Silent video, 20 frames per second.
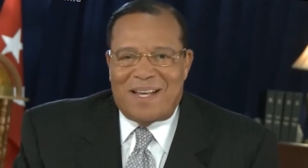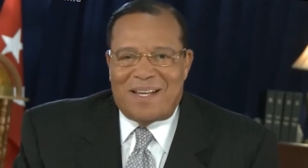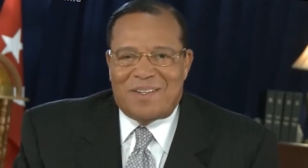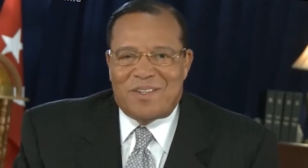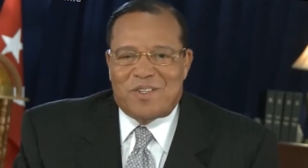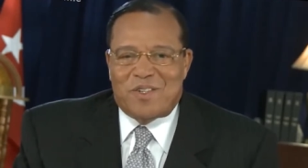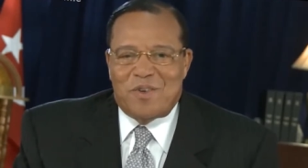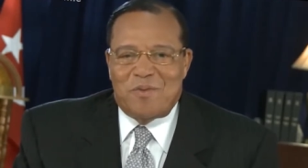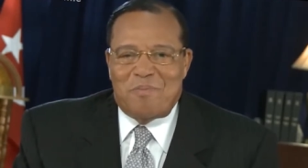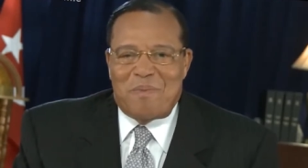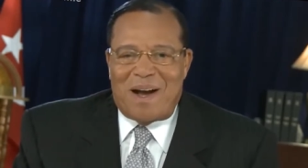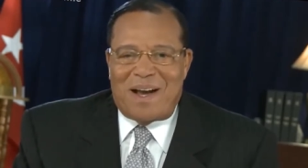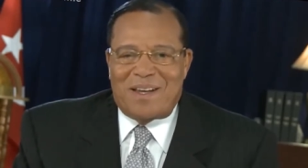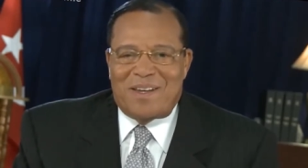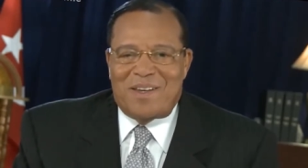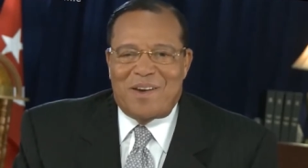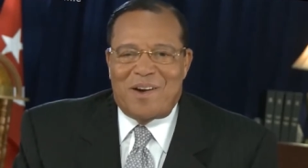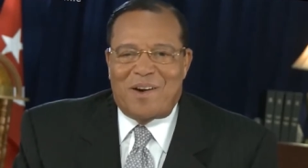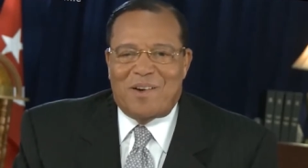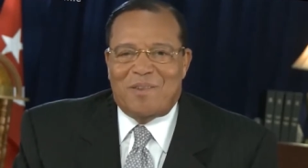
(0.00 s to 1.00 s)
And to
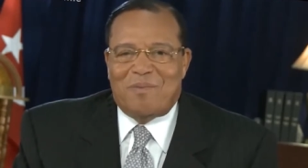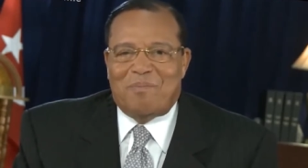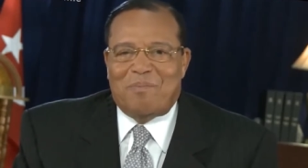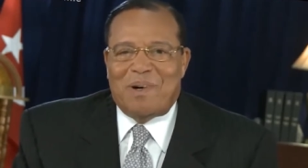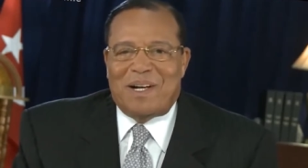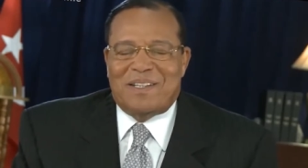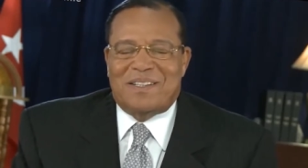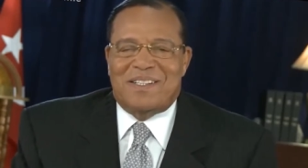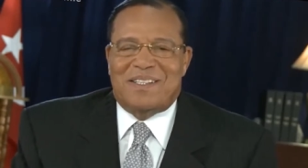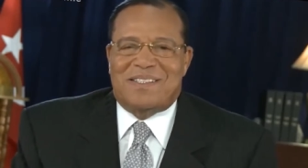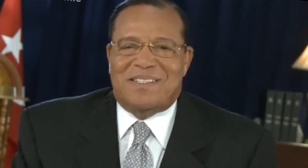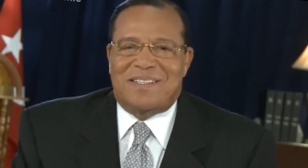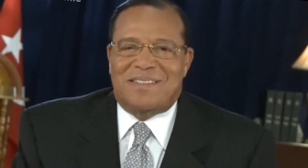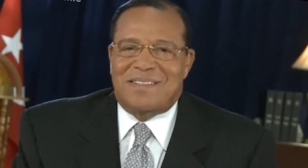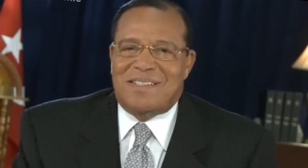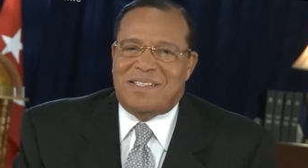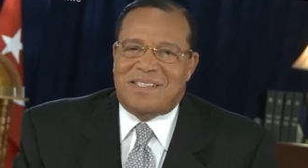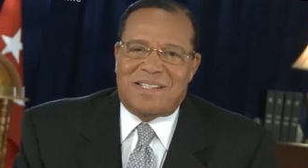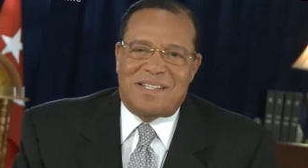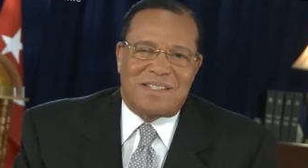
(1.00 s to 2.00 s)
my young brothers
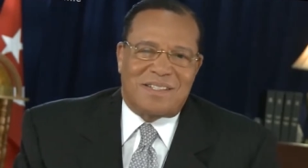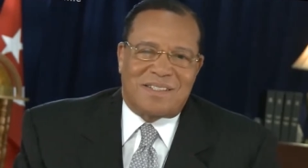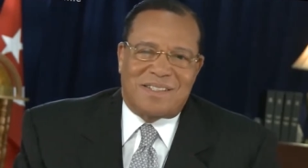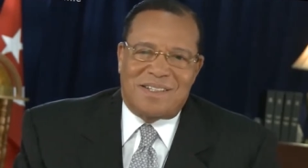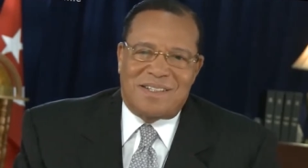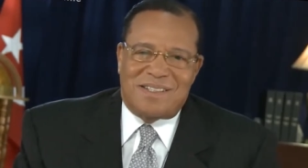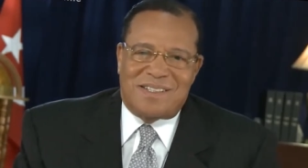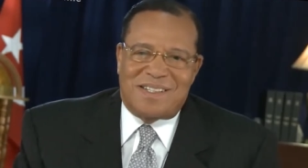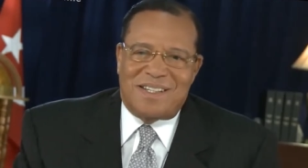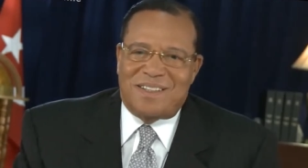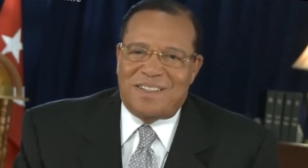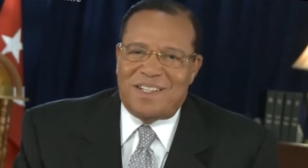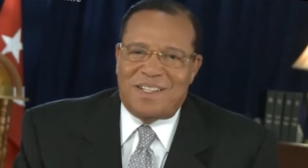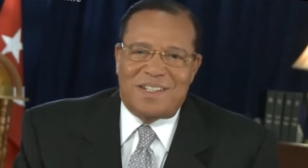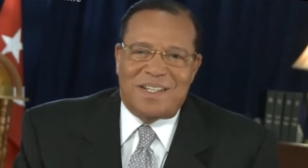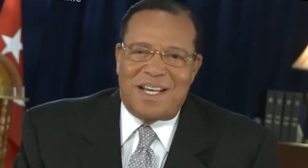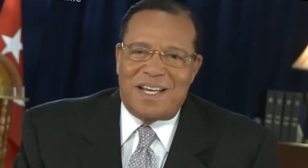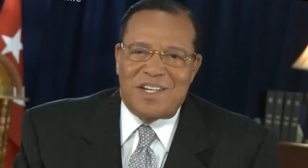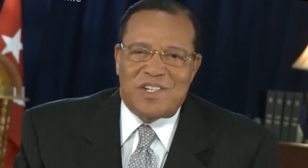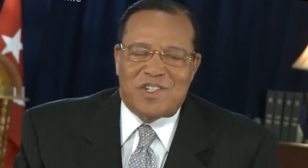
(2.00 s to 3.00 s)
and sisters in
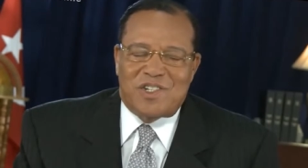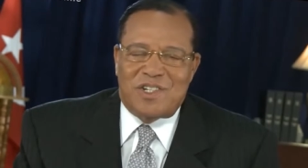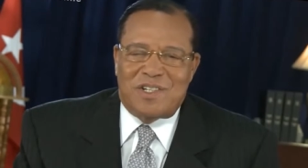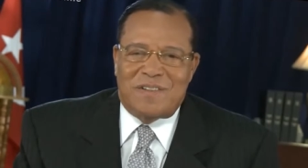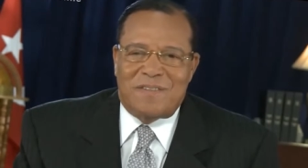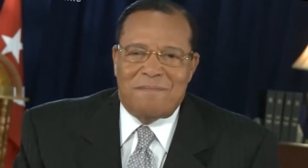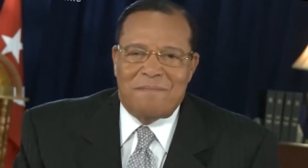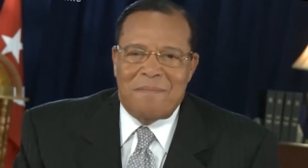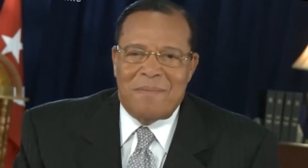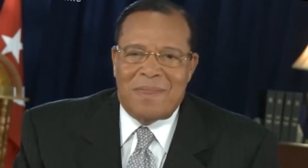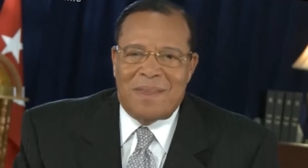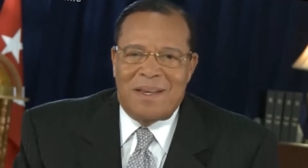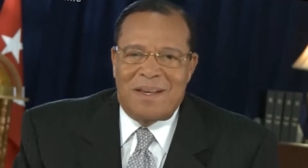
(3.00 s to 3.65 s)
the nation,